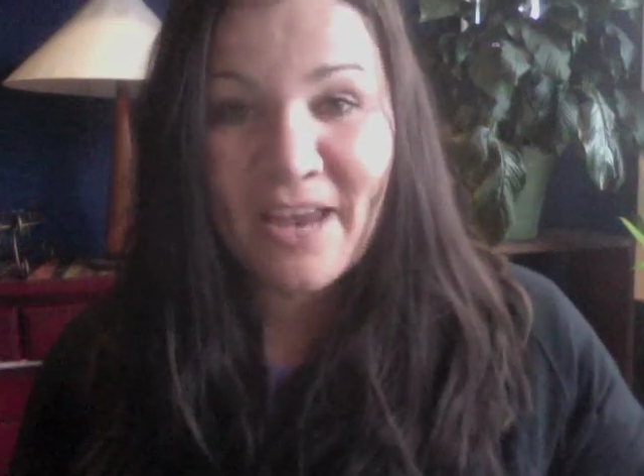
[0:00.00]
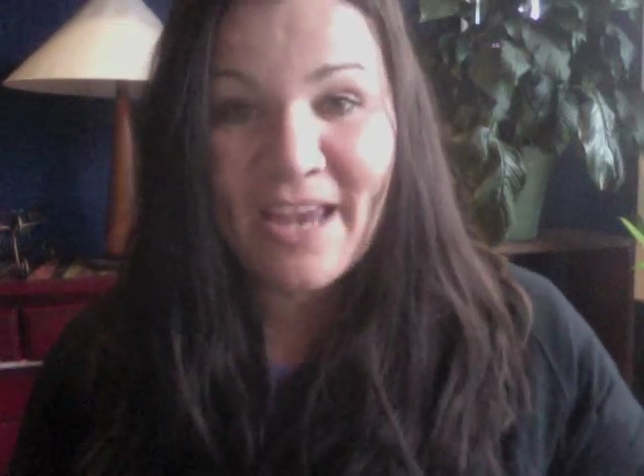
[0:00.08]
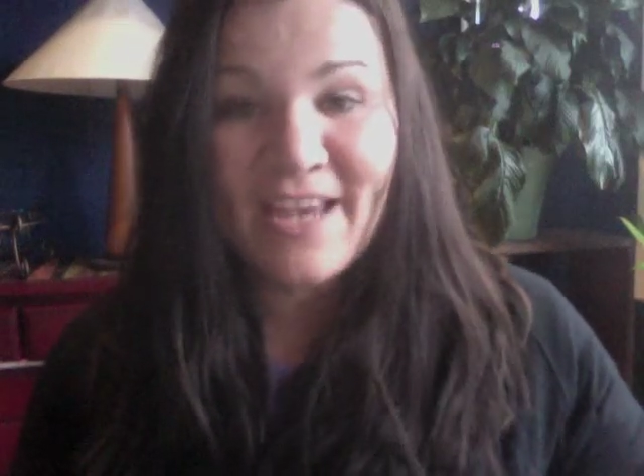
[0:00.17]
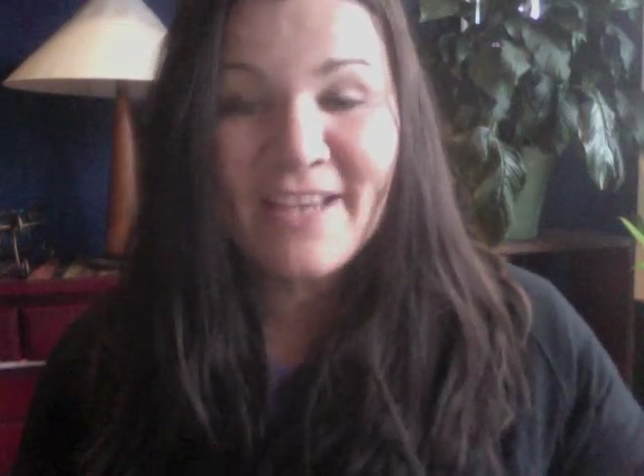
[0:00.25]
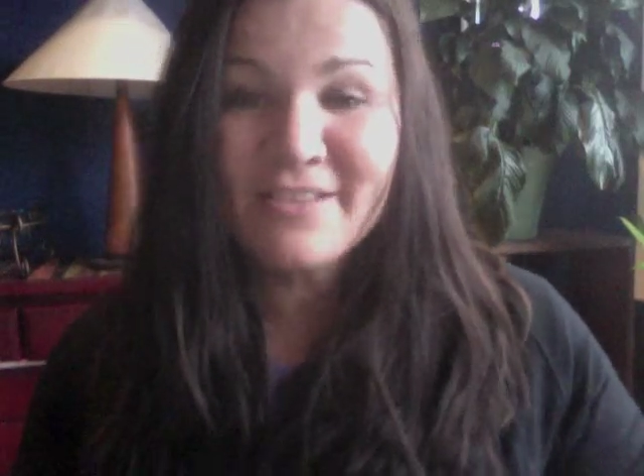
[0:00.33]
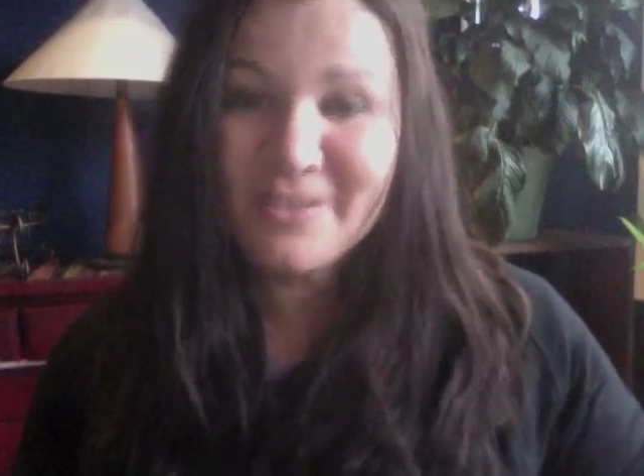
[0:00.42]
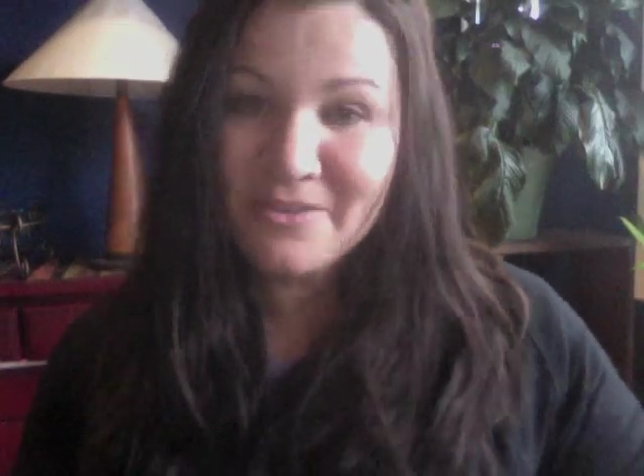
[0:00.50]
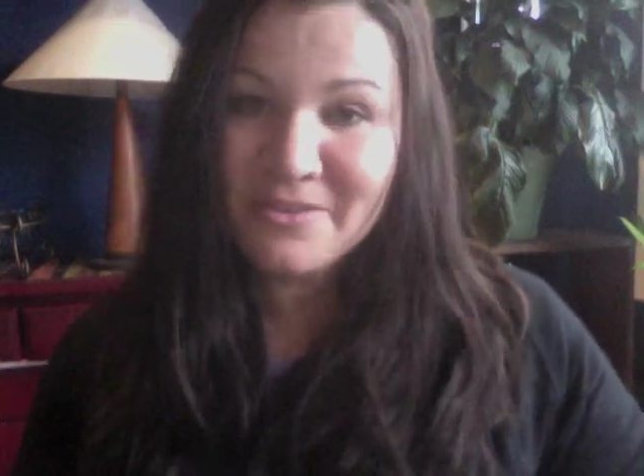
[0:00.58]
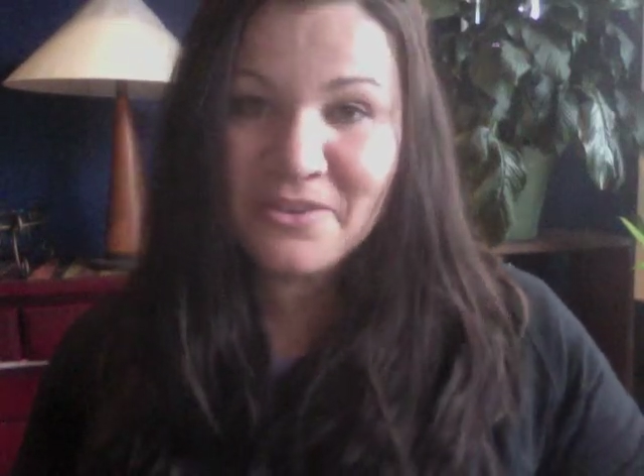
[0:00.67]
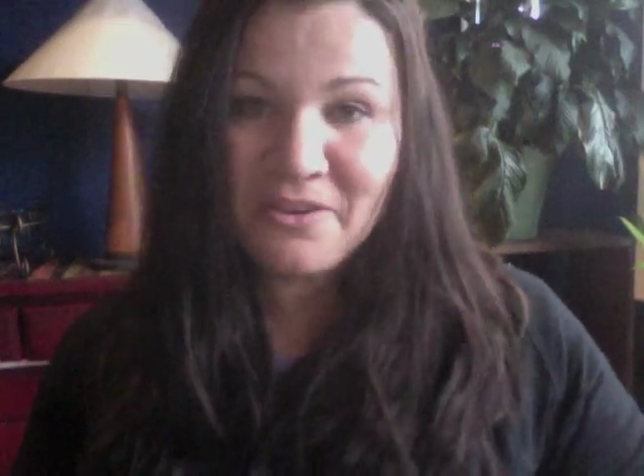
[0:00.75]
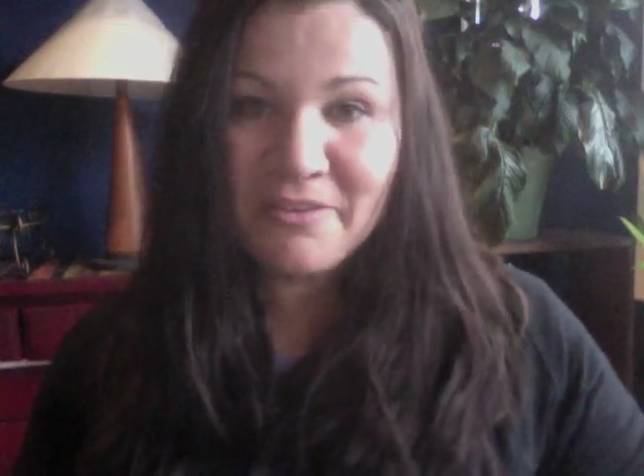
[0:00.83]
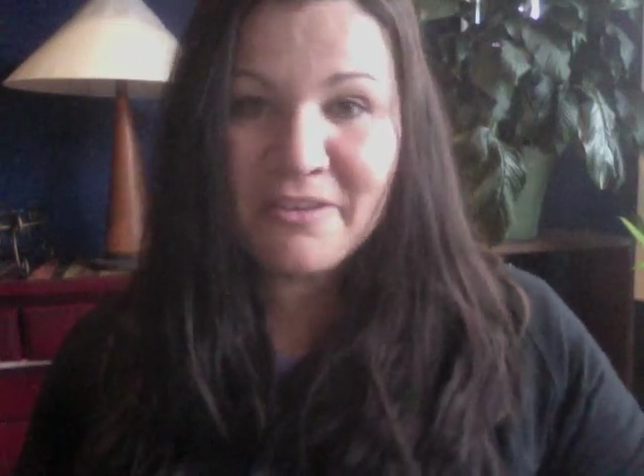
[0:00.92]
okay? So
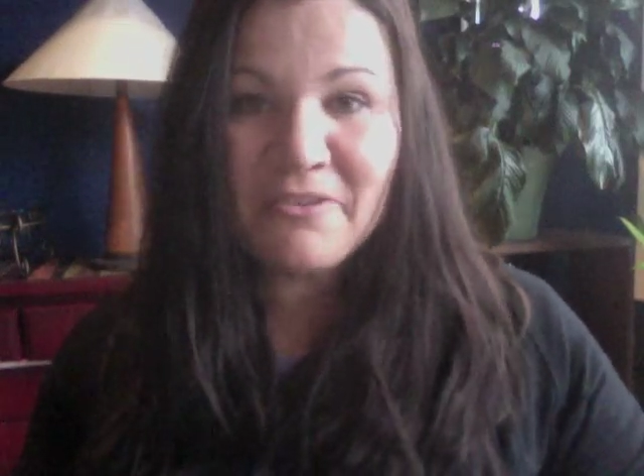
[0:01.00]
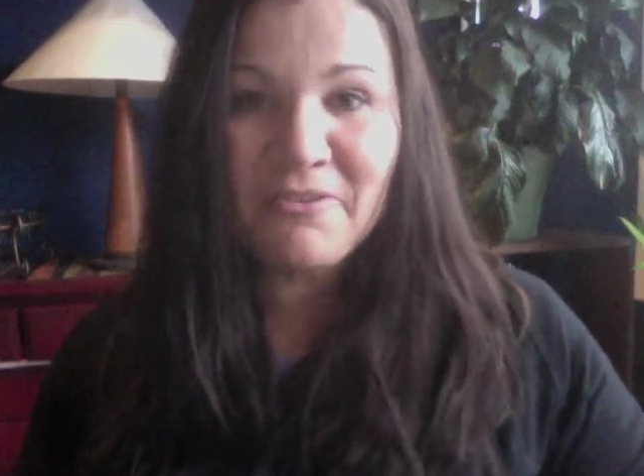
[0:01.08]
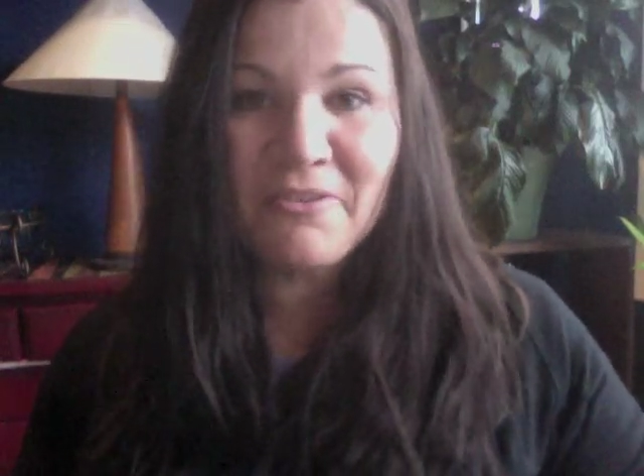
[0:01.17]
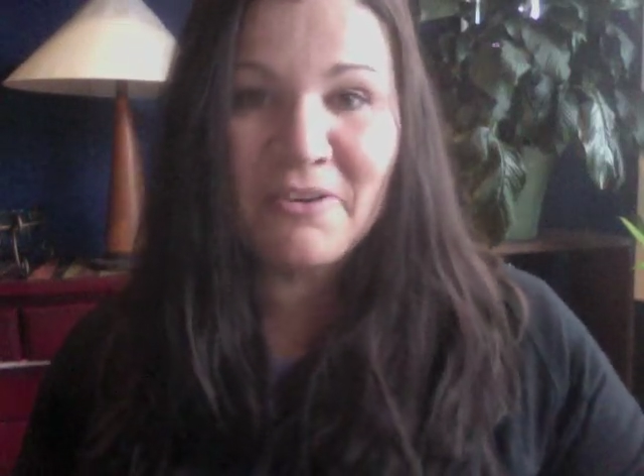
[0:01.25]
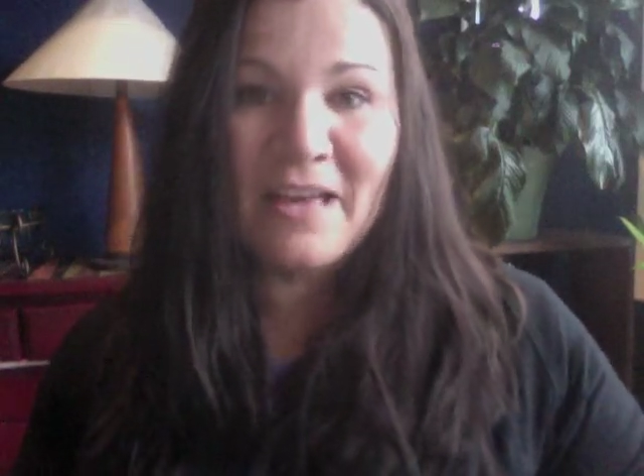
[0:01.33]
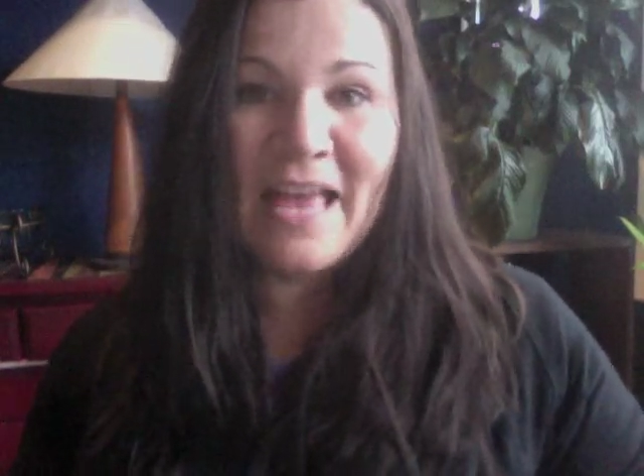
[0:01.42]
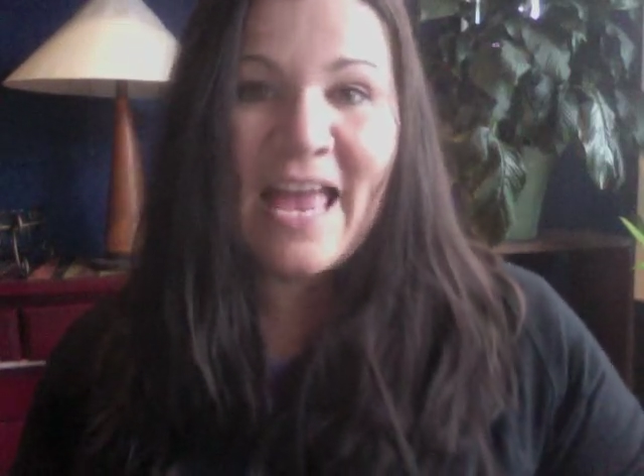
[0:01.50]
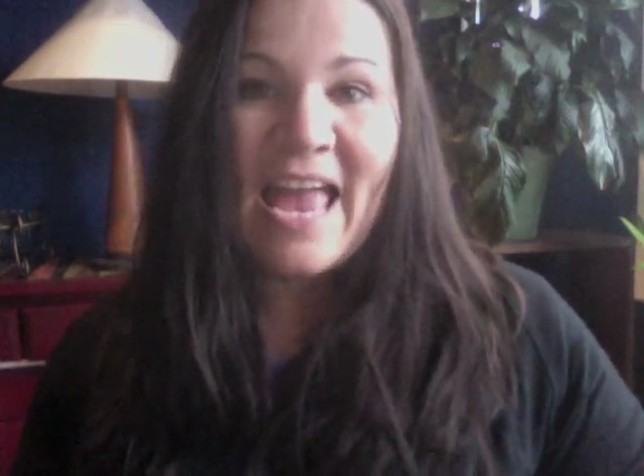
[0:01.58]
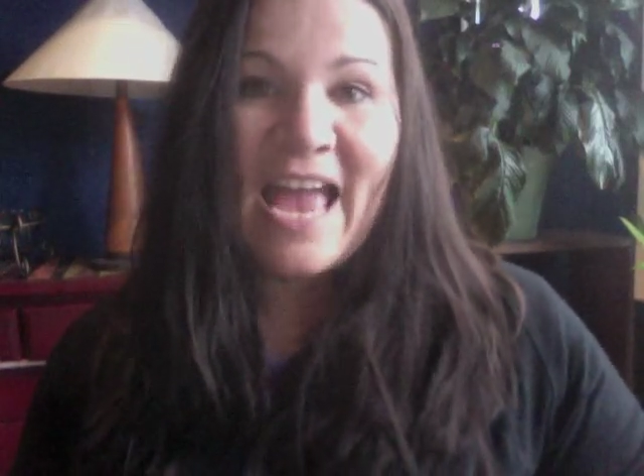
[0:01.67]
it's totally cool.